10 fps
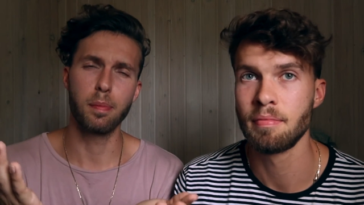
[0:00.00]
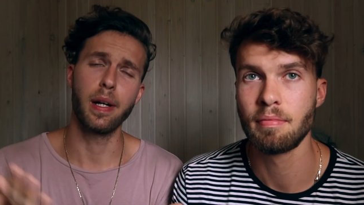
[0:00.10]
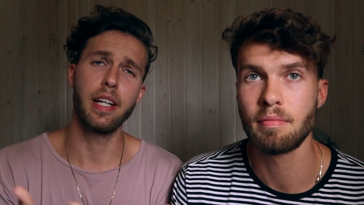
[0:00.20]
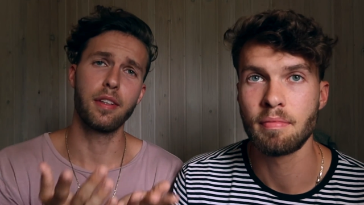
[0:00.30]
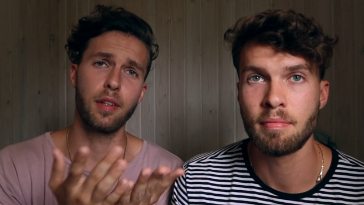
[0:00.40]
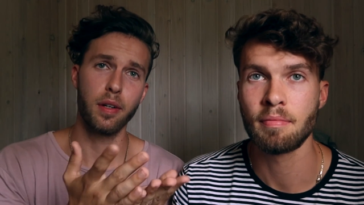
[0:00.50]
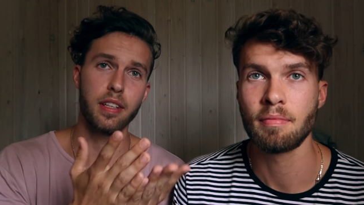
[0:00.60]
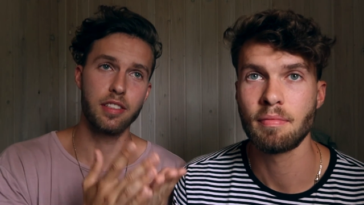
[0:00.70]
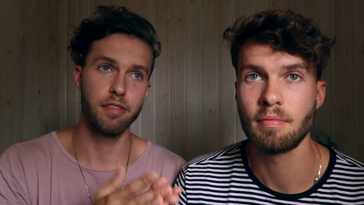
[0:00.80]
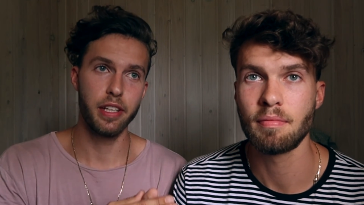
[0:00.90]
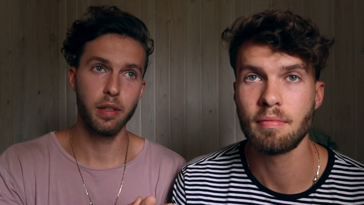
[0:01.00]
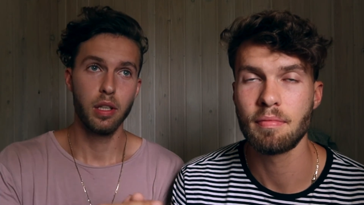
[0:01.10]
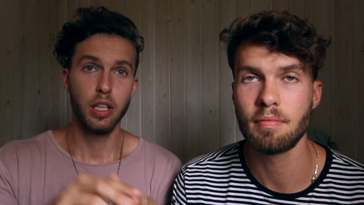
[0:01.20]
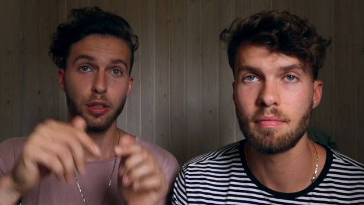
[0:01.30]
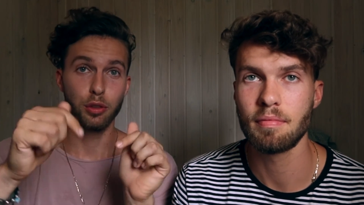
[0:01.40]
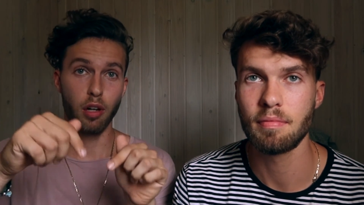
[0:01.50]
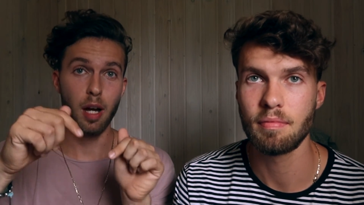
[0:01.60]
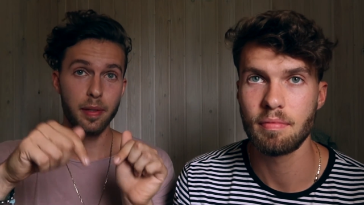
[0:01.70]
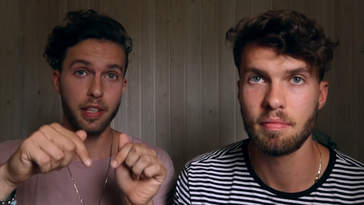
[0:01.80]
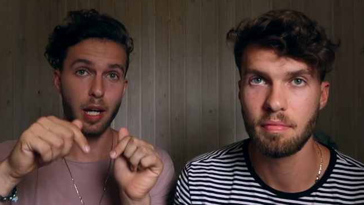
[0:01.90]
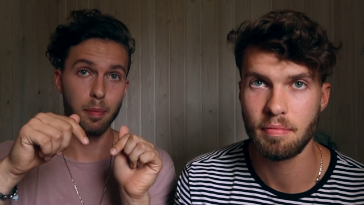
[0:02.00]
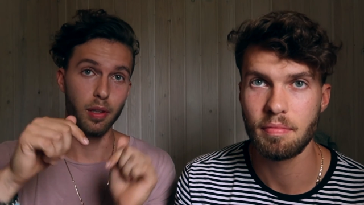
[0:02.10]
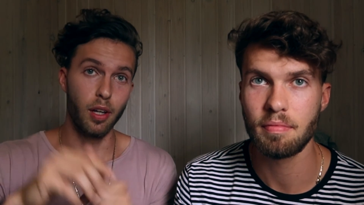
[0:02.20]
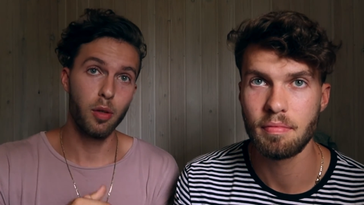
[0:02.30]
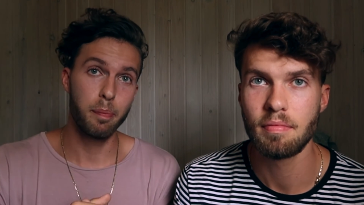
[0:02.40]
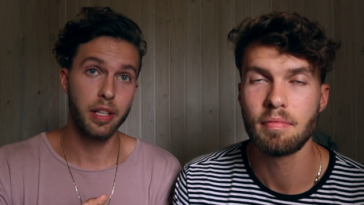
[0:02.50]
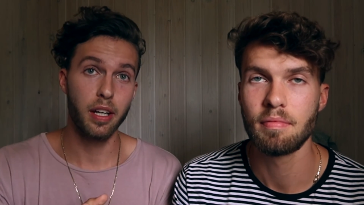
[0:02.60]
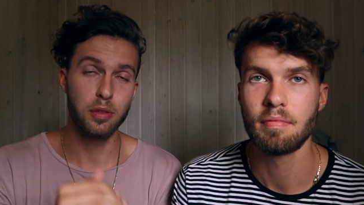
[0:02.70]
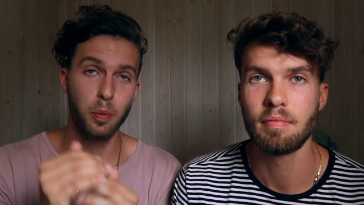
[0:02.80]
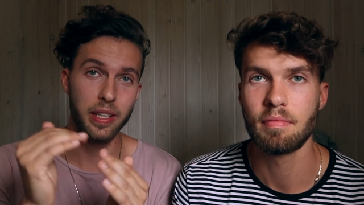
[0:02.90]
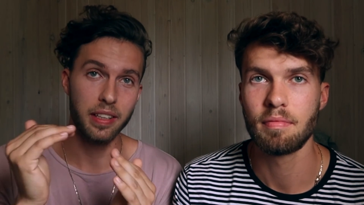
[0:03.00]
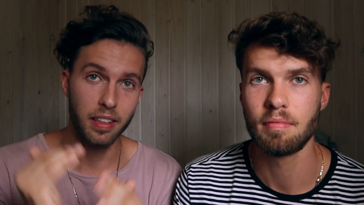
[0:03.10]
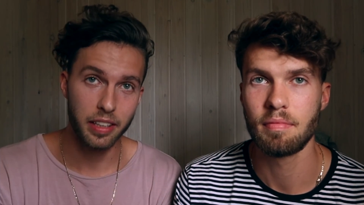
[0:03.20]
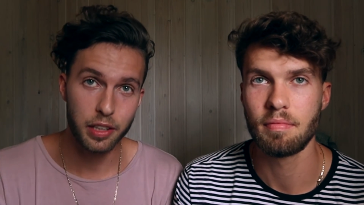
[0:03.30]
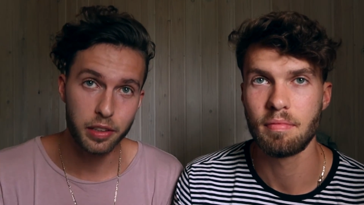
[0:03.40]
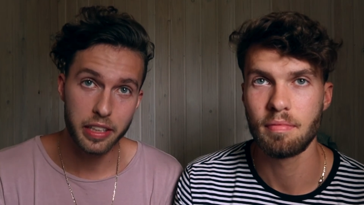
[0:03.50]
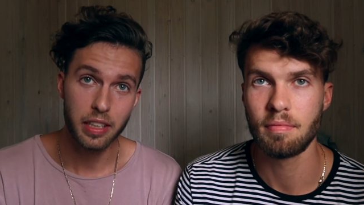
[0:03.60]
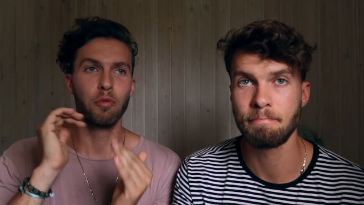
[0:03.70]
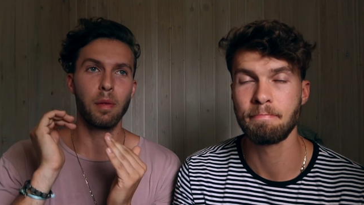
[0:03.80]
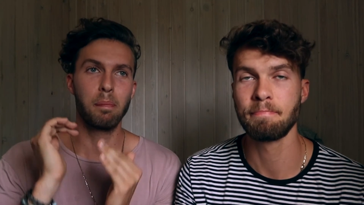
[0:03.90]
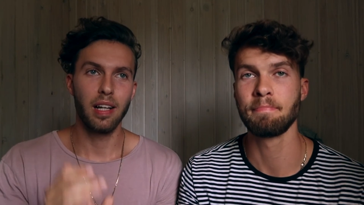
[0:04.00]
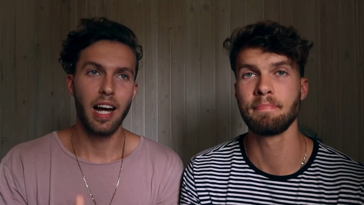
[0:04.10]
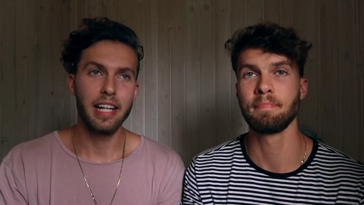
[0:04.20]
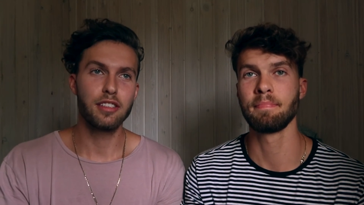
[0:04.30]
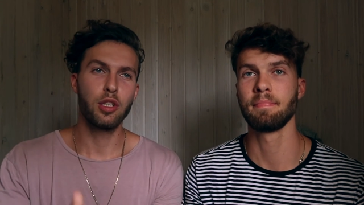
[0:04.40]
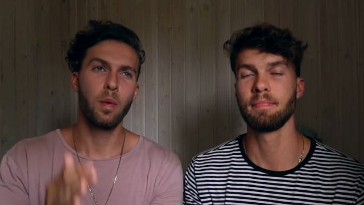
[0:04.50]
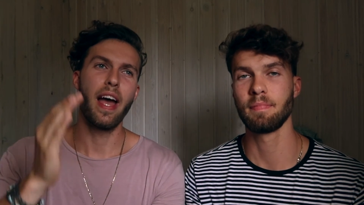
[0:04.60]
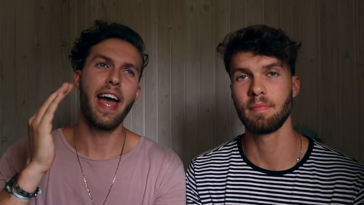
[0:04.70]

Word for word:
Speaker 1: your brain during this video, drop it down below, because we literally reply to